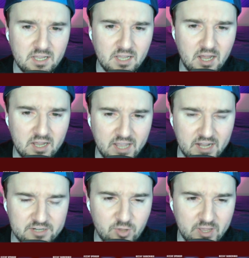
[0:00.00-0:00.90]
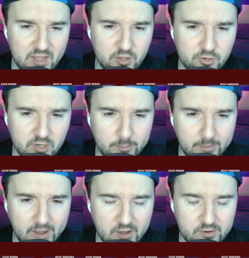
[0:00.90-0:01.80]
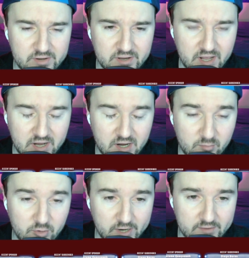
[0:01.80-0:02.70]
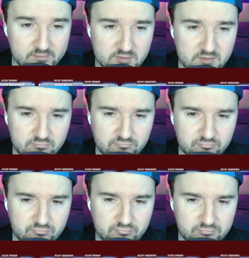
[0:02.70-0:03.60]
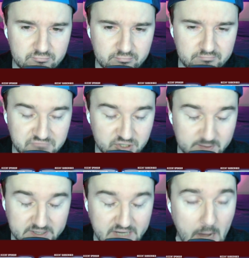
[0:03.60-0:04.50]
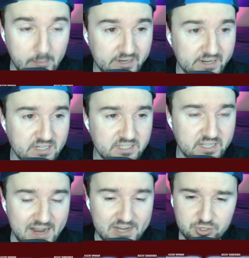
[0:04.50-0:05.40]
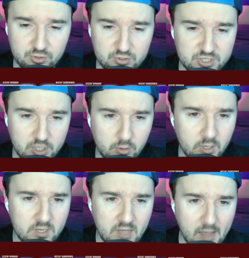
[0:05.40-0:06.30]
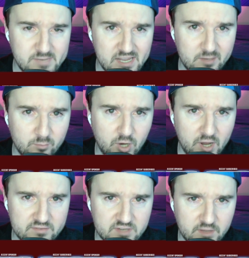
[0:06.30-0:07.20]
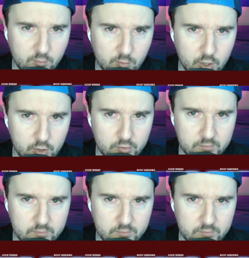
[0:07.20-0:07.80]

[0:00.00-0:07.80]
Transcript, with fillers: uh yeah, I do like Elder on the mound and uh, Braves just been dominant against the Nationals, so I'm taking Braves on the road.